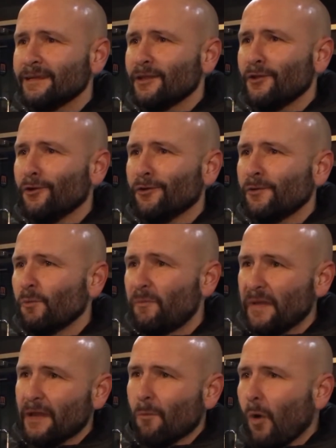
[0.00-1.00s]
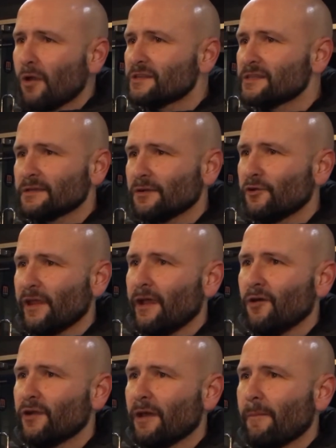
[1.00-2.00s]
We've been in once under
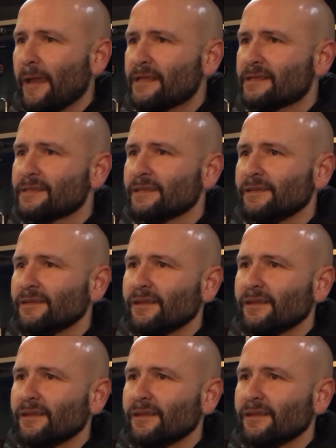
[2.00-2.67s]
Mike's